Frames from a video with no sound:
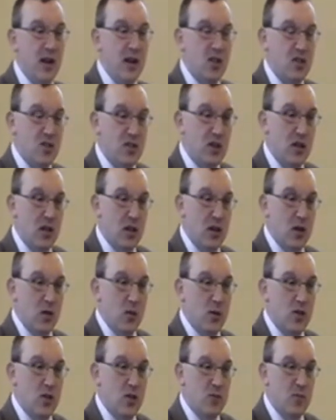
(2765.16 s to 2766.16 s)
Christ,
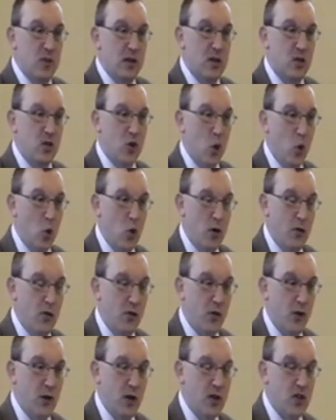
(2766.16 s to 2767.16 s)
which has been torn
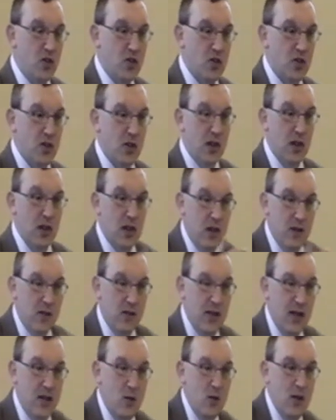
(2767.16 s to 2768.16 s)
for us.
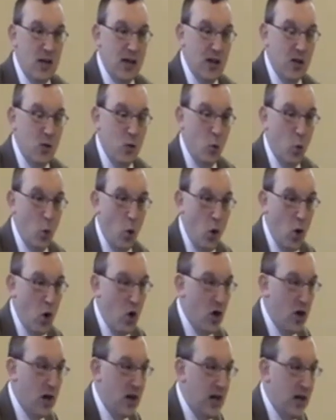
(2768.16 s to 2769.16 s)
Then we can
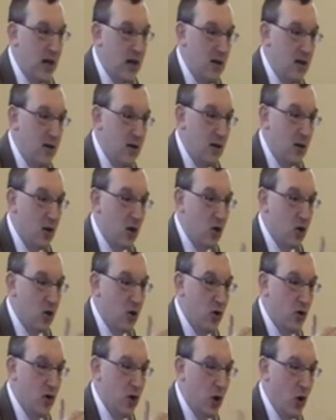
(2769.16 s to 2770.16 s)
walk
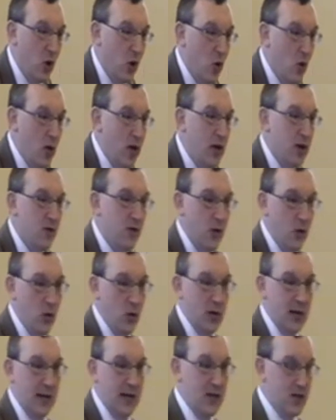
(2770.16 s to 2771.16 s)
into the Holy of
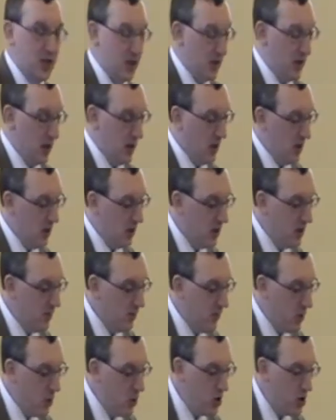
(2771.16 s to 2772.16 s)
Holies, the
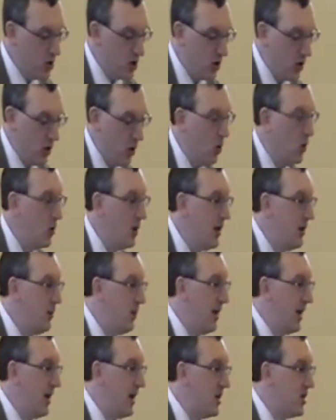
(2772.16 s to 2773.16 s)
most
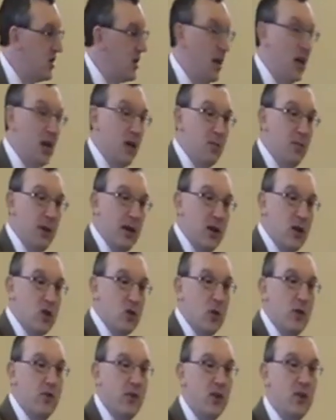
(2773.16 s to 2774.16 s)
holy place
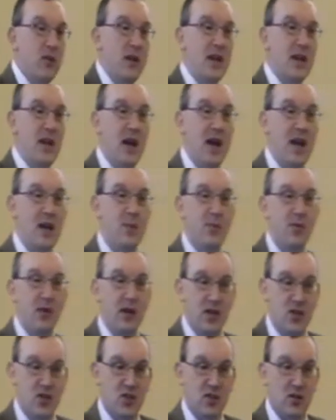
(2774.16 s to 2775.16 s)
because we have a great high
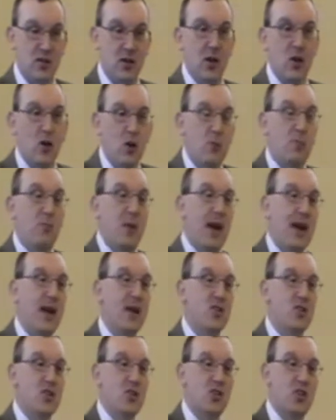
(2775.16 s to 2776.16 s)
priest who
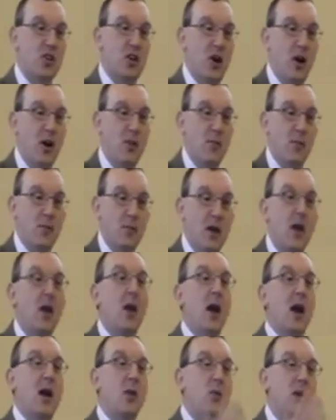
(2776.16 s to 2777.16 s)
beckons us to come
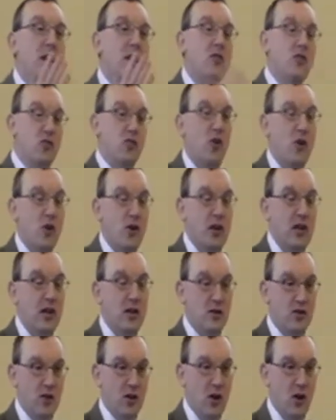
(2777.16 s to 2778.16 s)
and we can draw
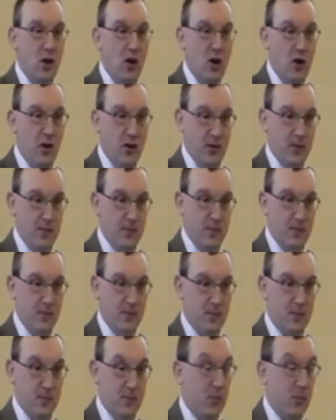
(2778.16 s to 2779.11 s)
near to God.